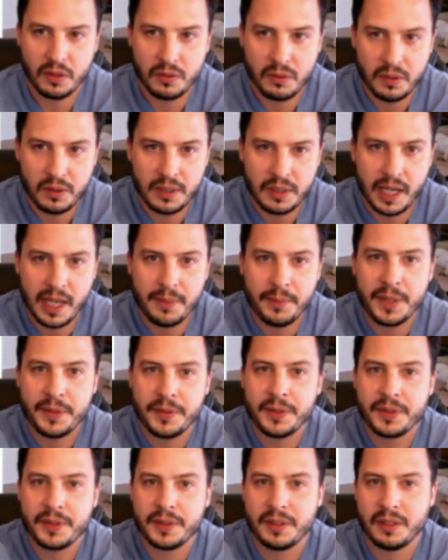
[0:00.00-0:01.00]

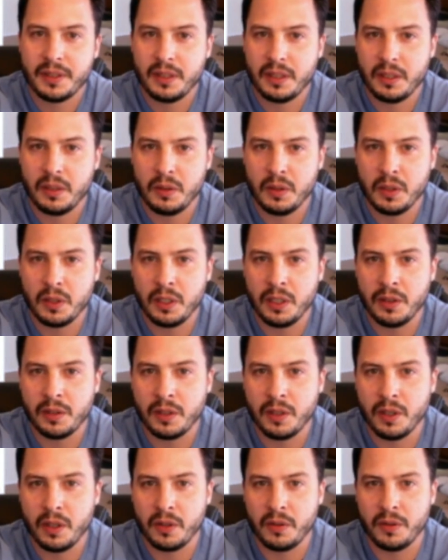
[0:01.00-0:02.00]
diamonds. You can either
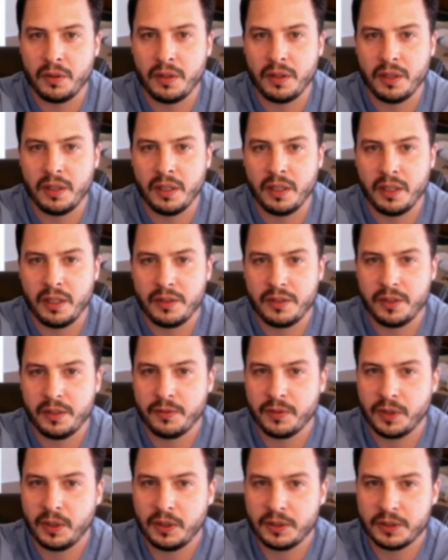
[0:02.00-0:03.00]
go the
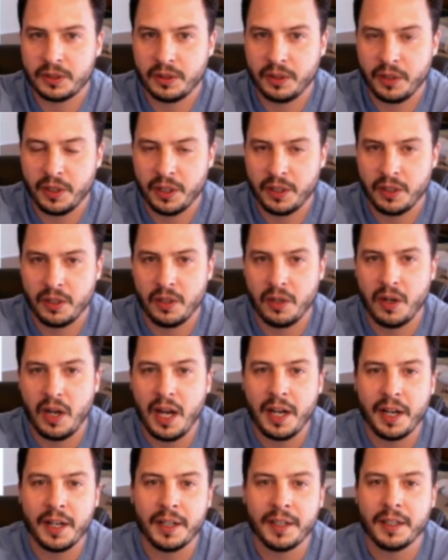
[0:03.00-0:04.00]
silver altar or you can go
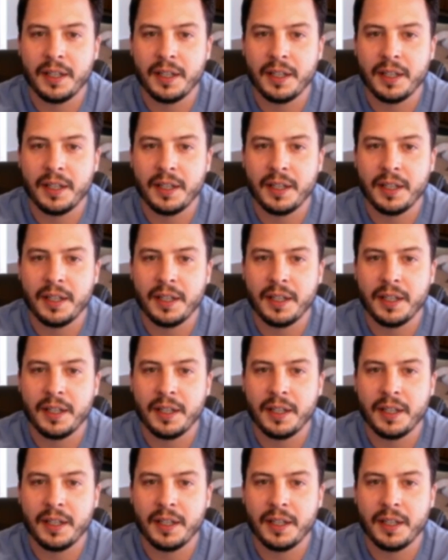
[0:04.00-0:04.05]
iron.